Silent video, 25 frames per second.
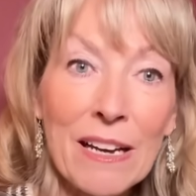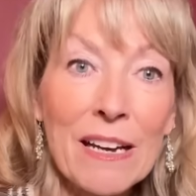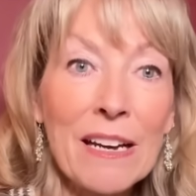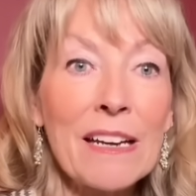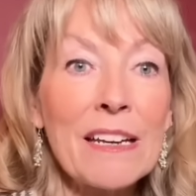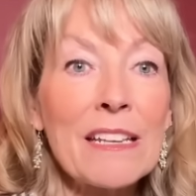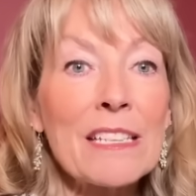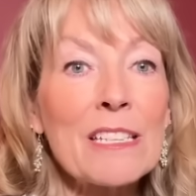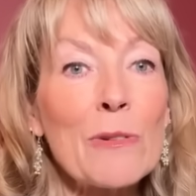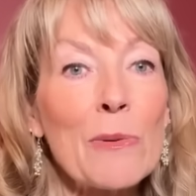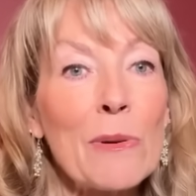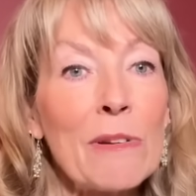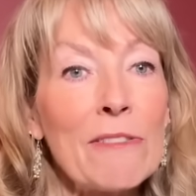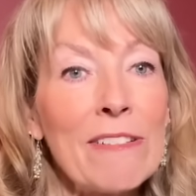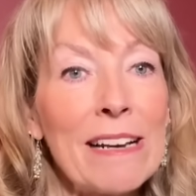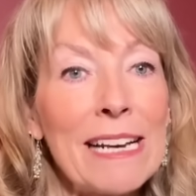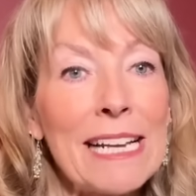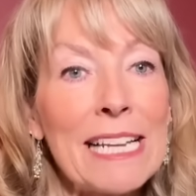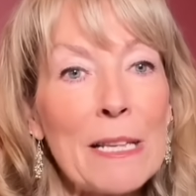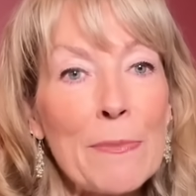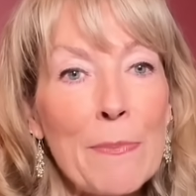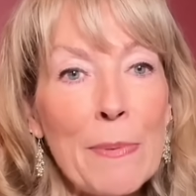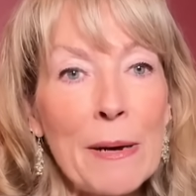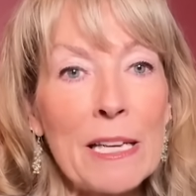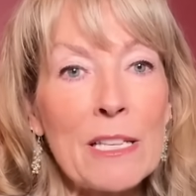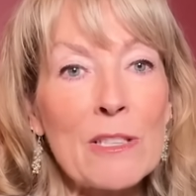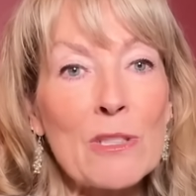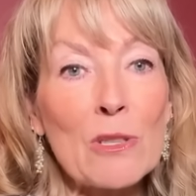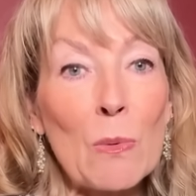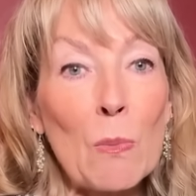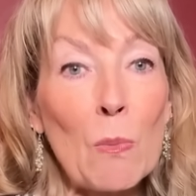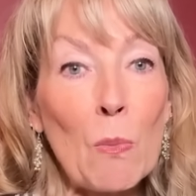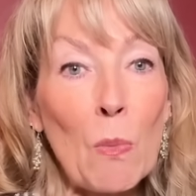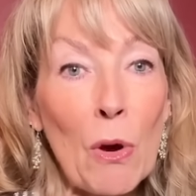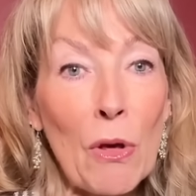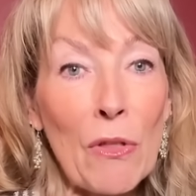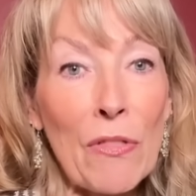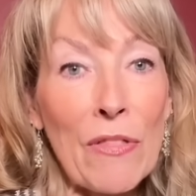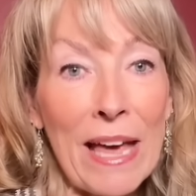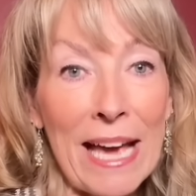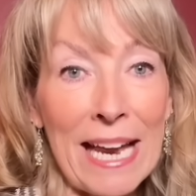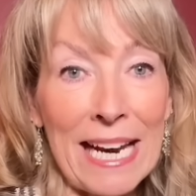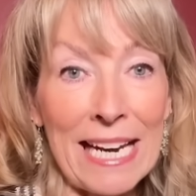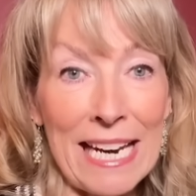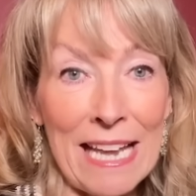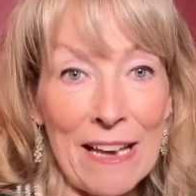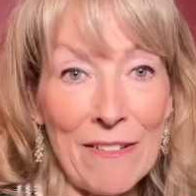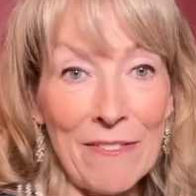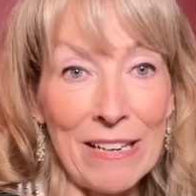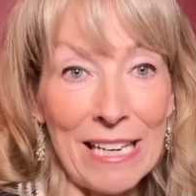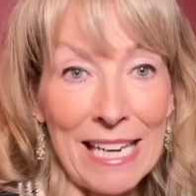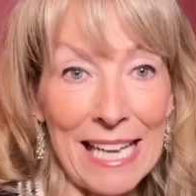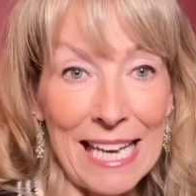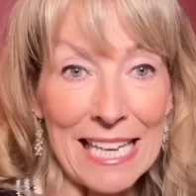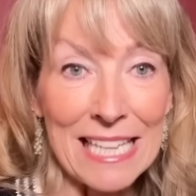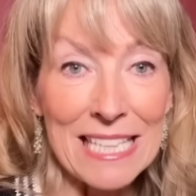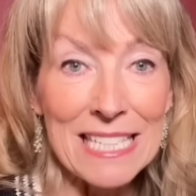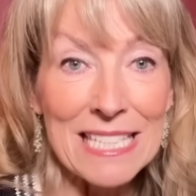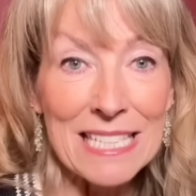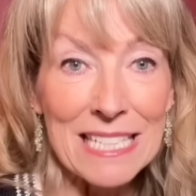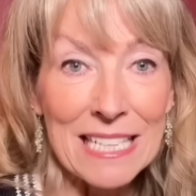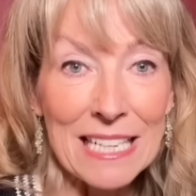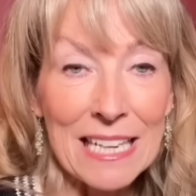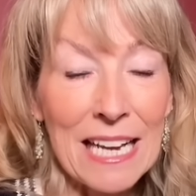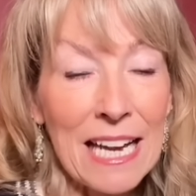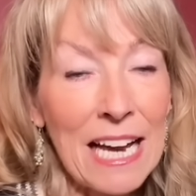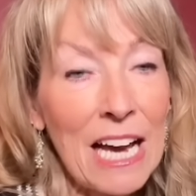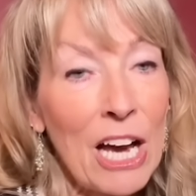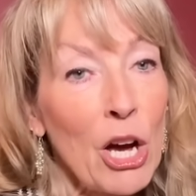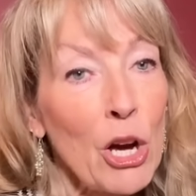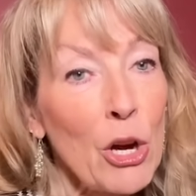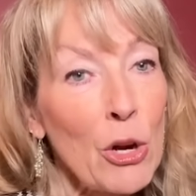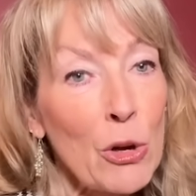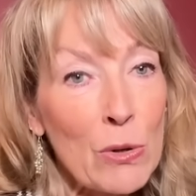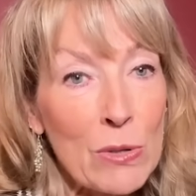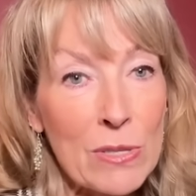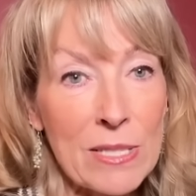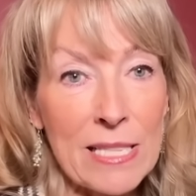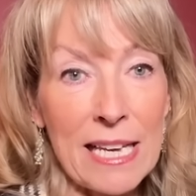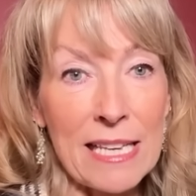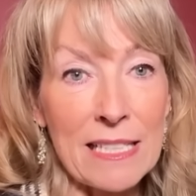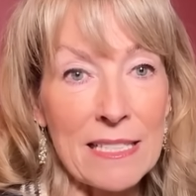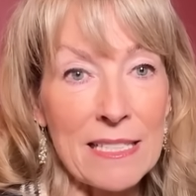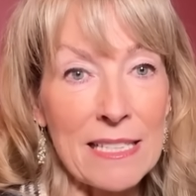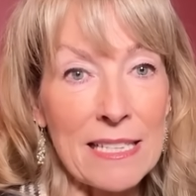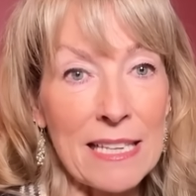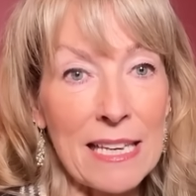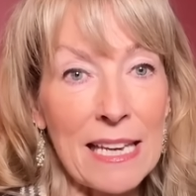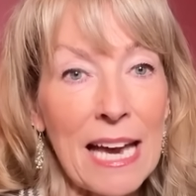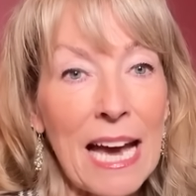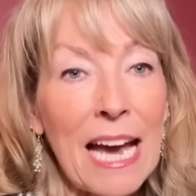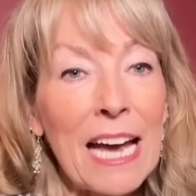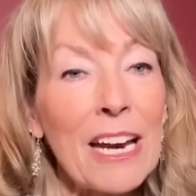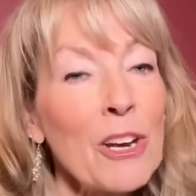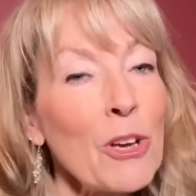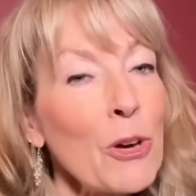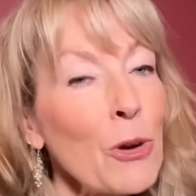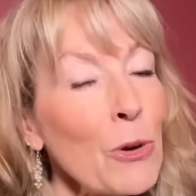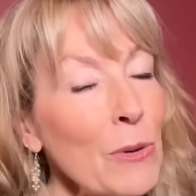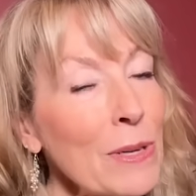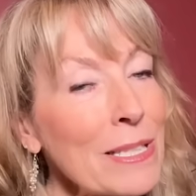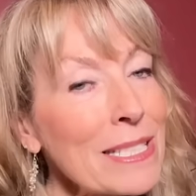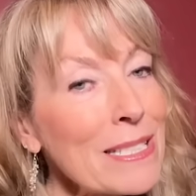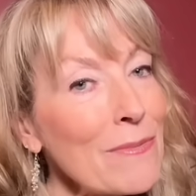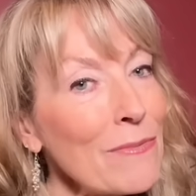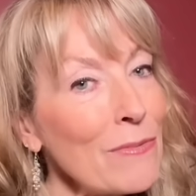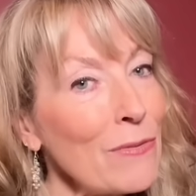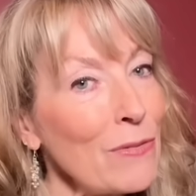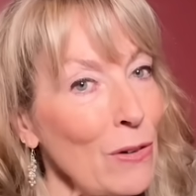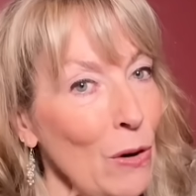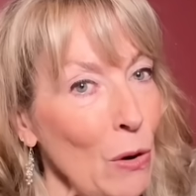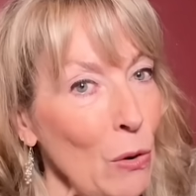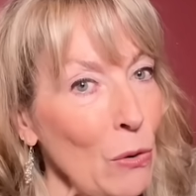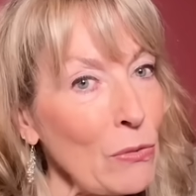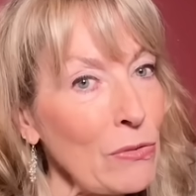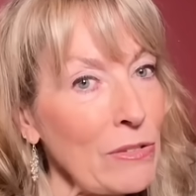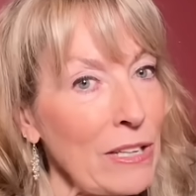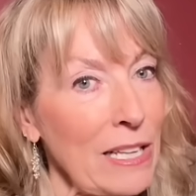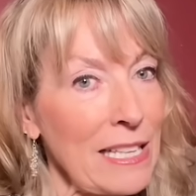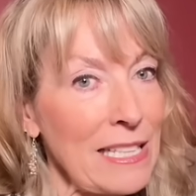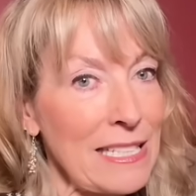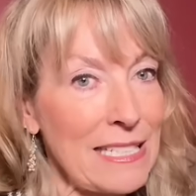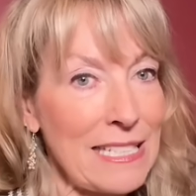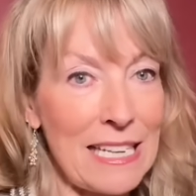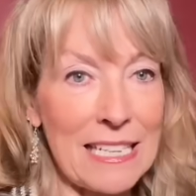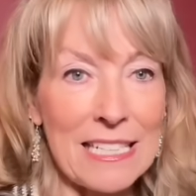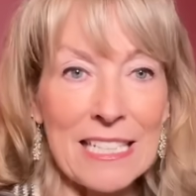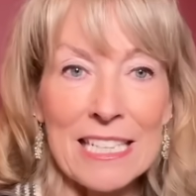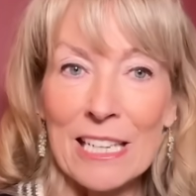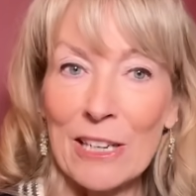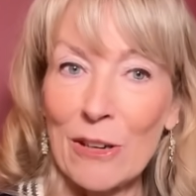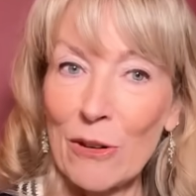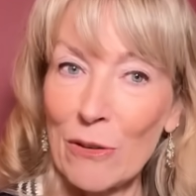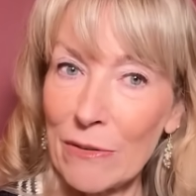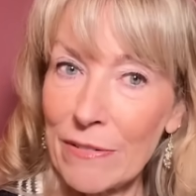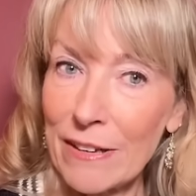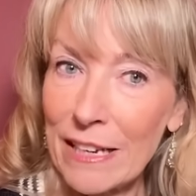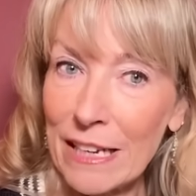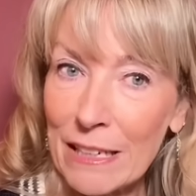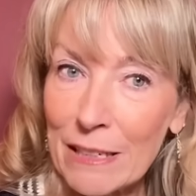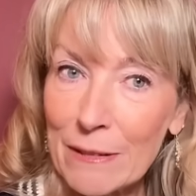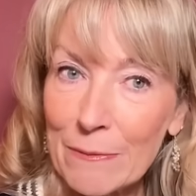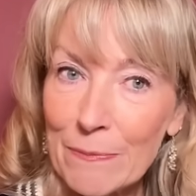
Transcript: So it really depends on what that level is, who sets it, and who is involved in the setting of it.